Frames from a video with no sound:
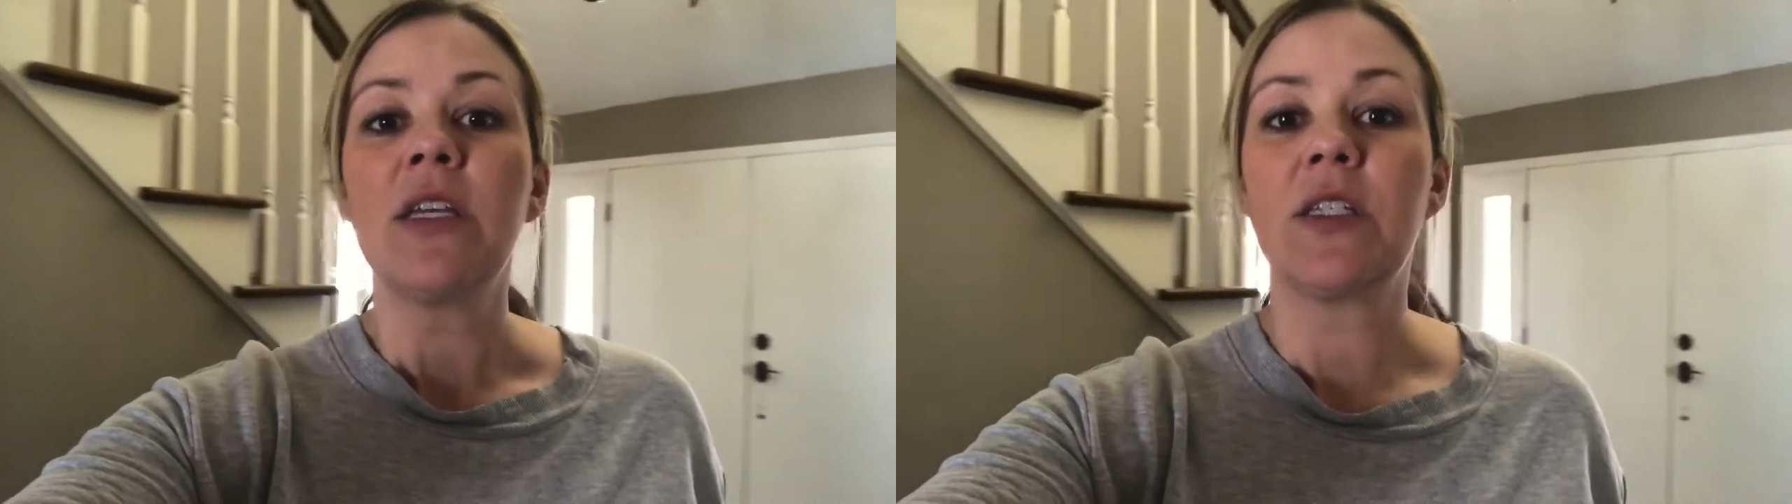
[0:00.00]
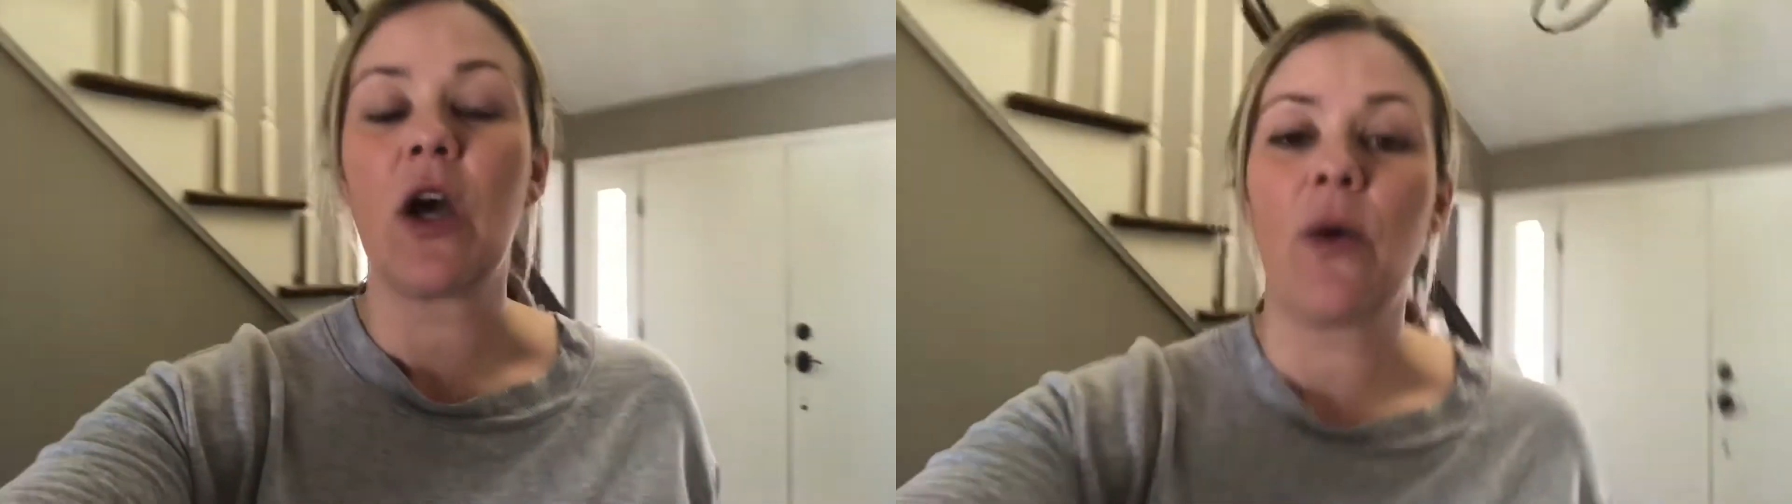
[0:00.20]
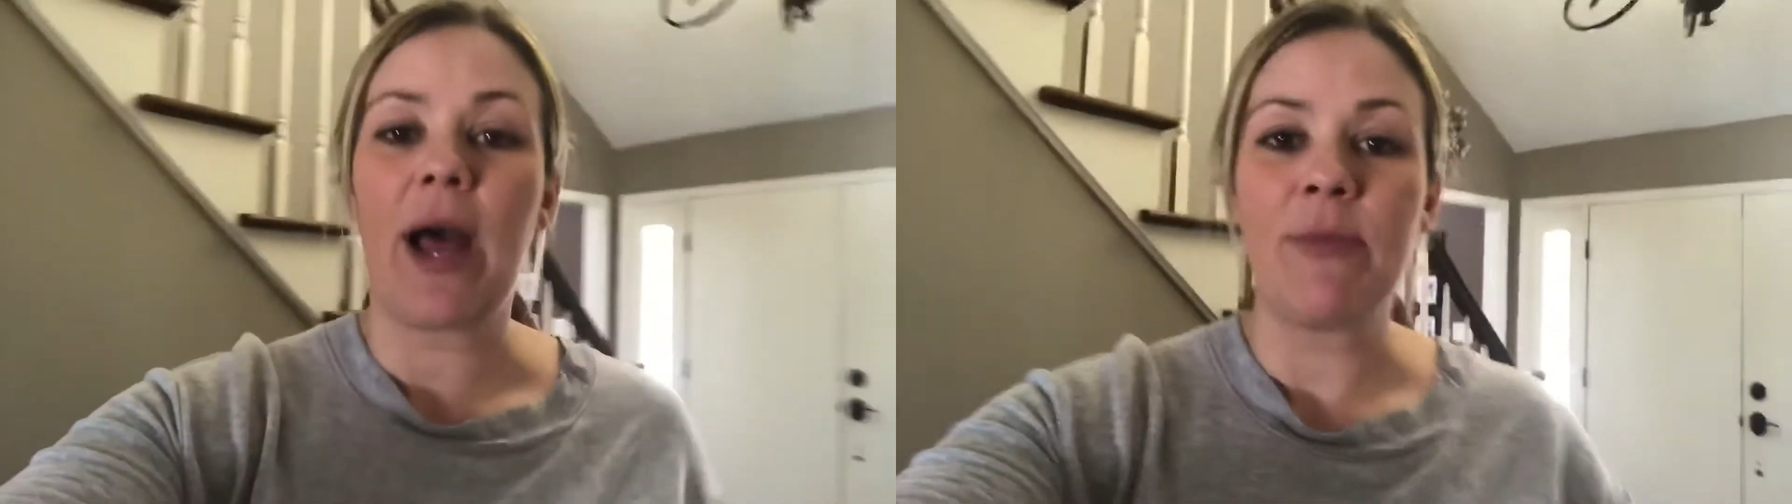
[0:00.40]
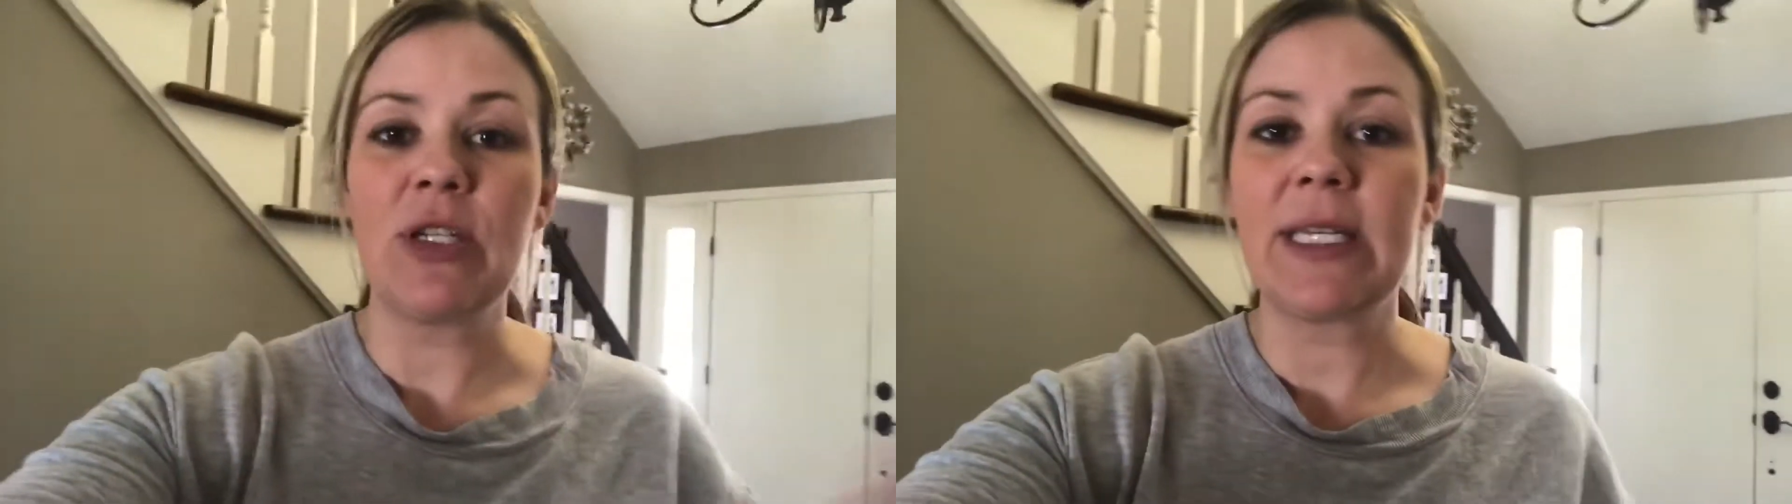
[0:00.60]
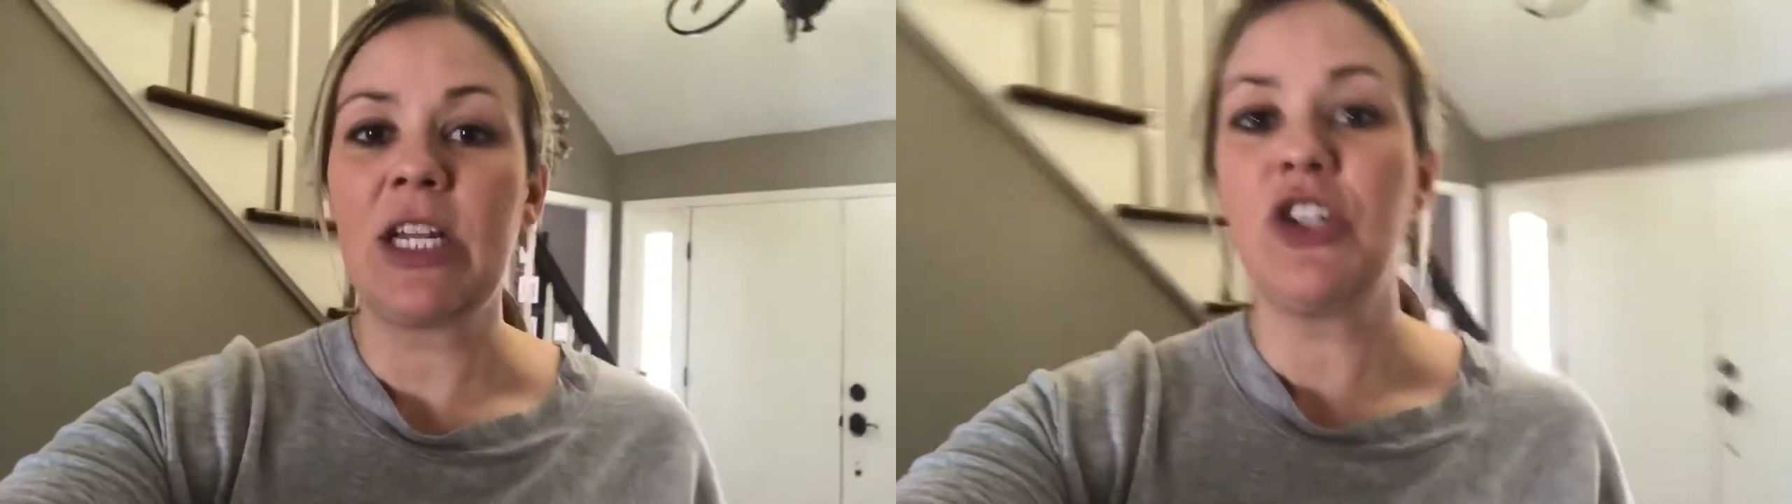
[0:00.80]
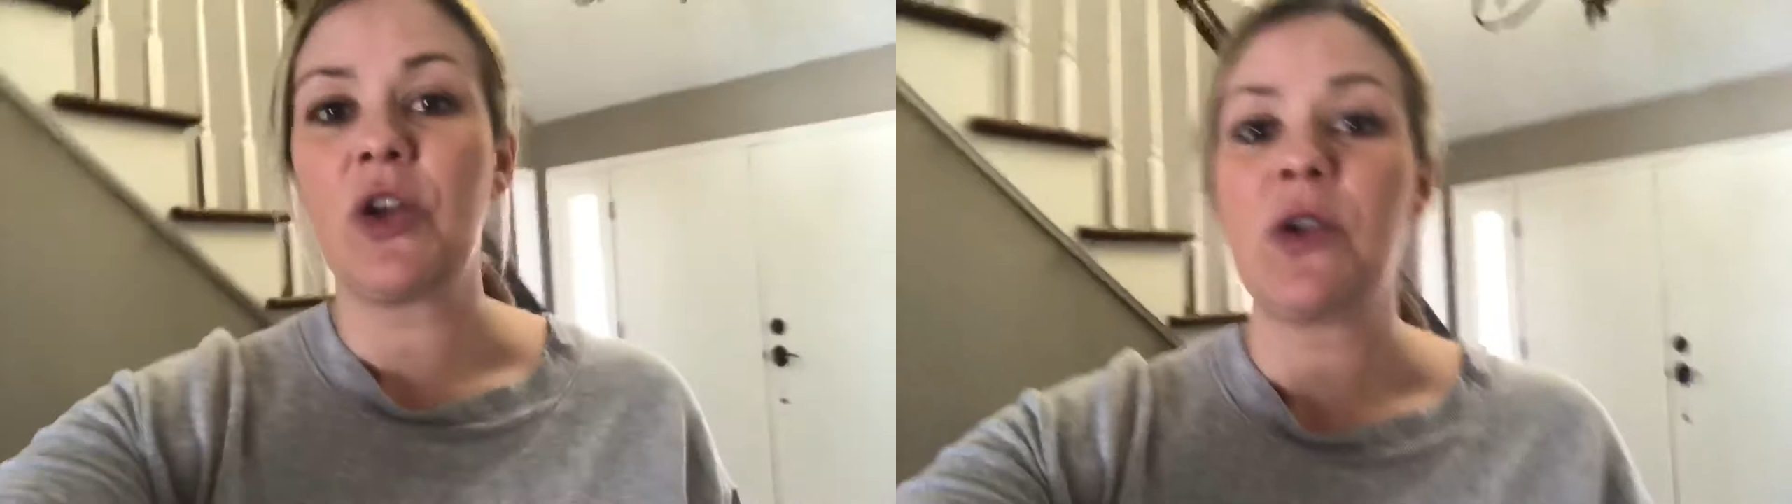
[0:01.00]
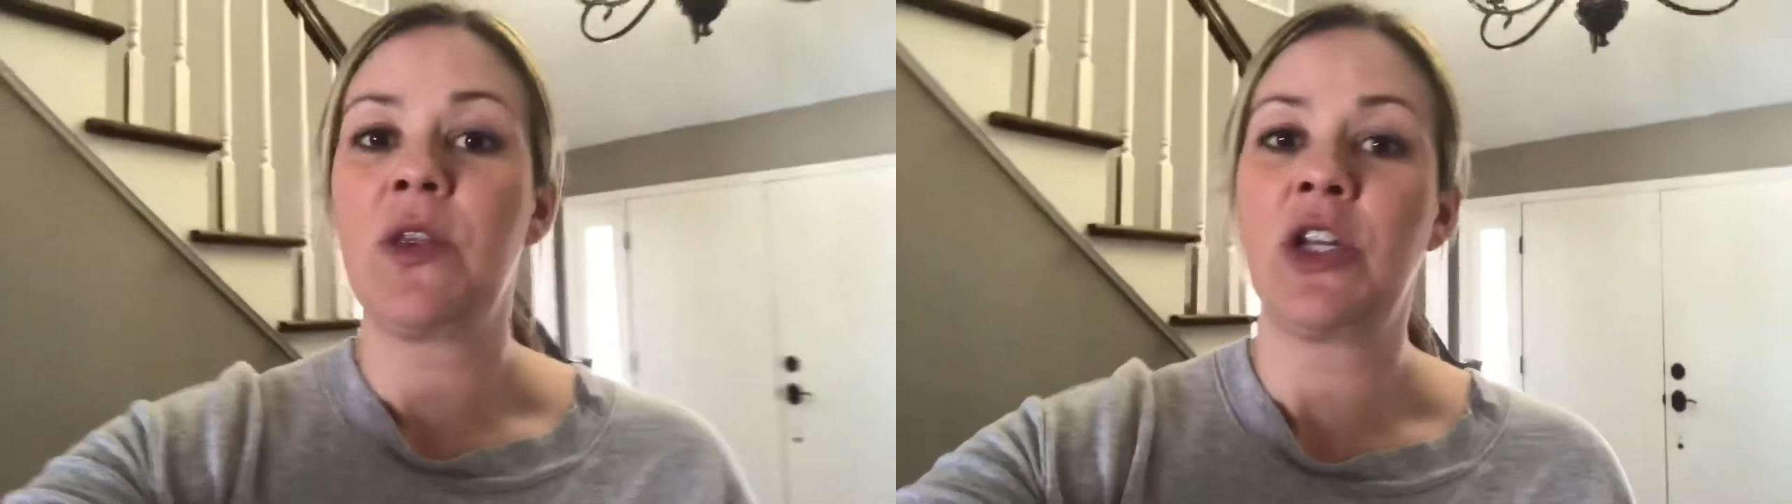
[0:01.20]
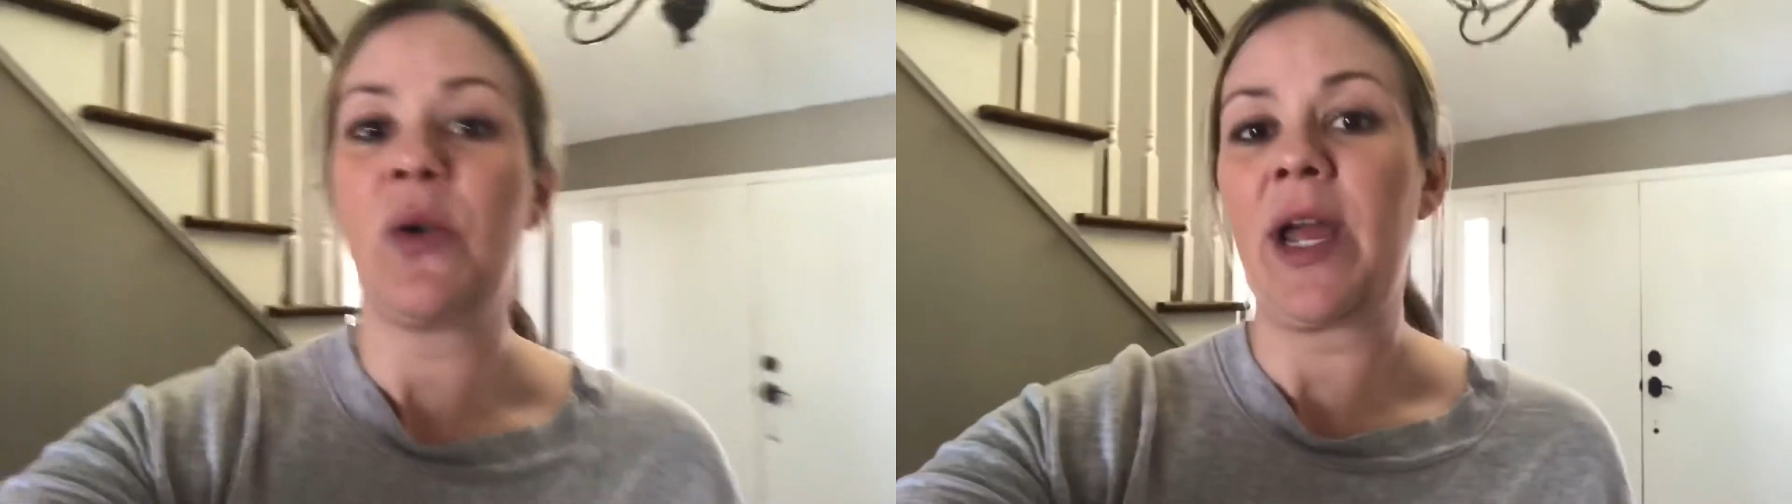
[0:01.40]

So I'm just gonna show you the new